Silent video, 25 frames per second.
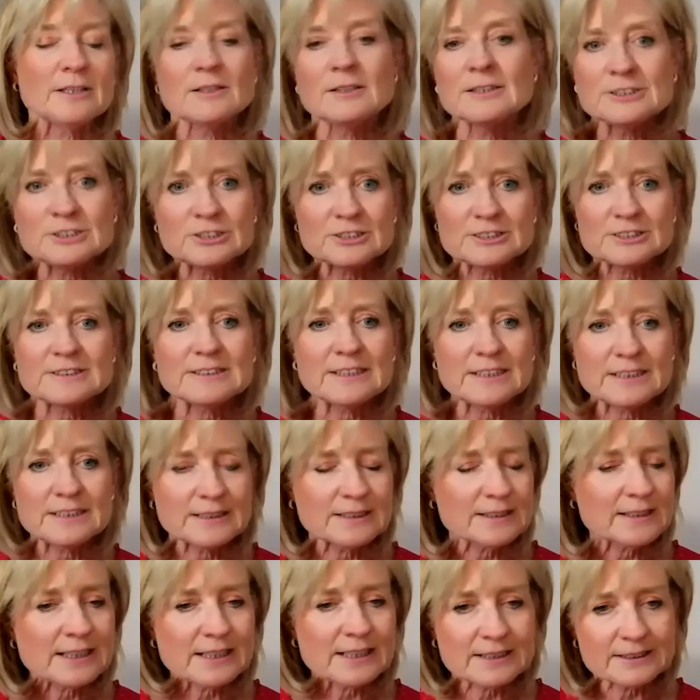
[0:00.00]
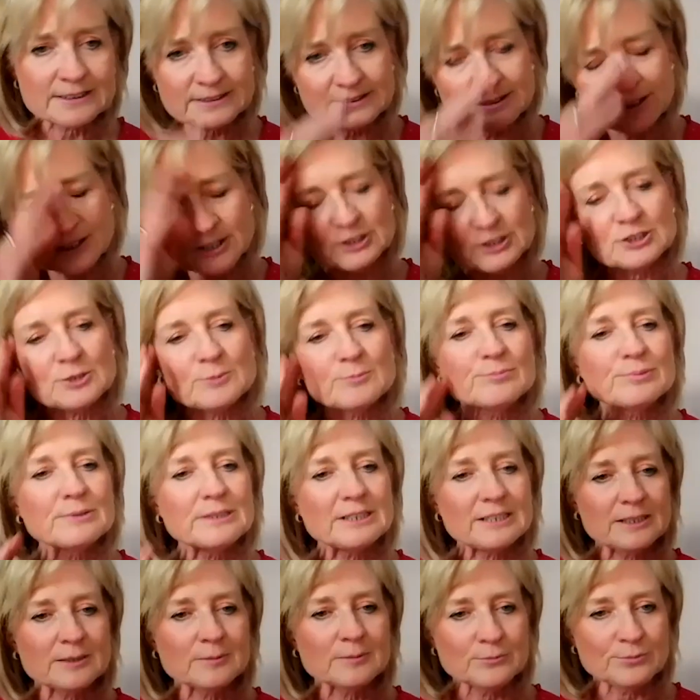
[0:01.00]
and I just think that is such a
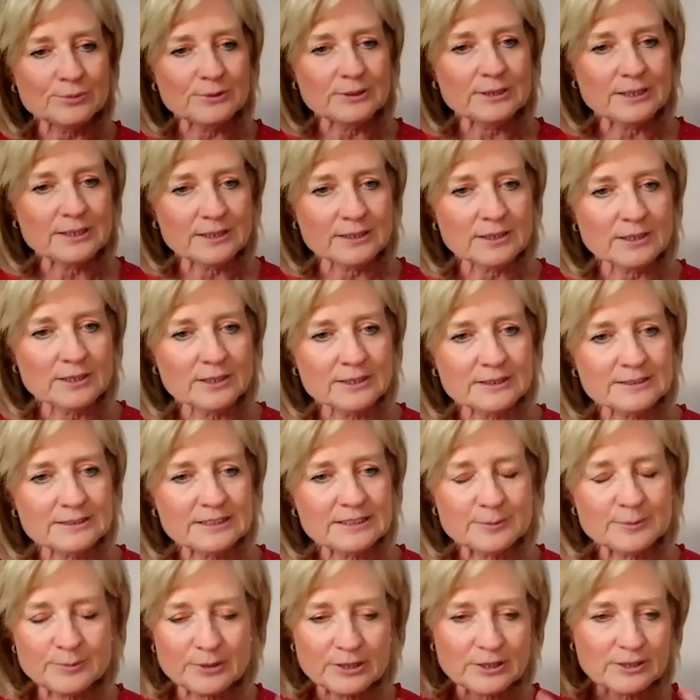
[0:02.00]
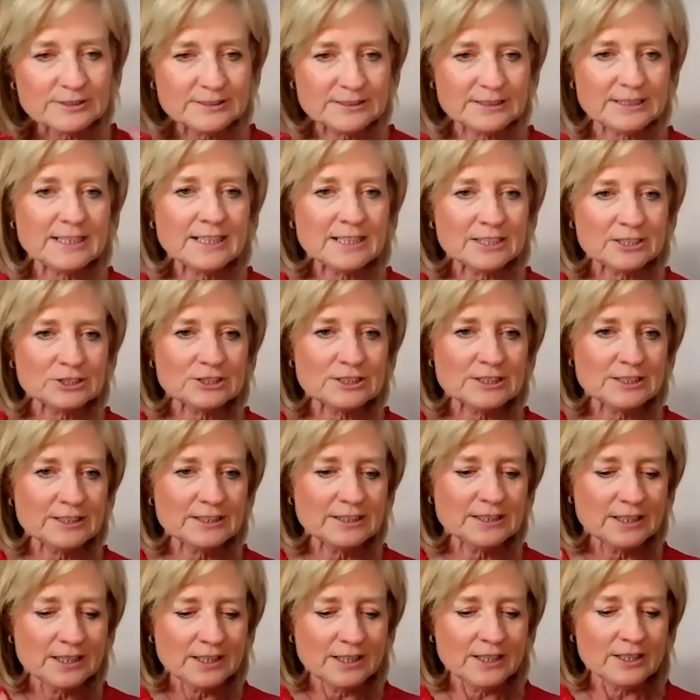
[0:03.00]
brilliant idea because it
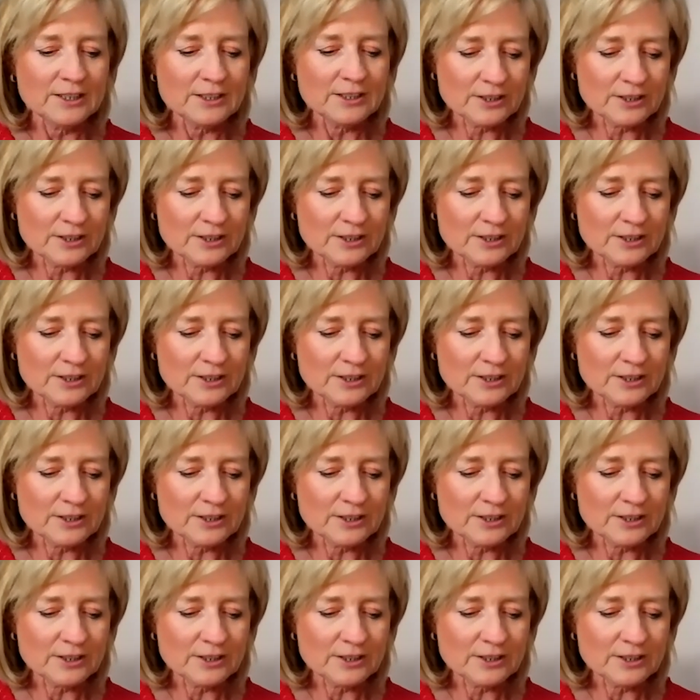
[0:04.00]
actually,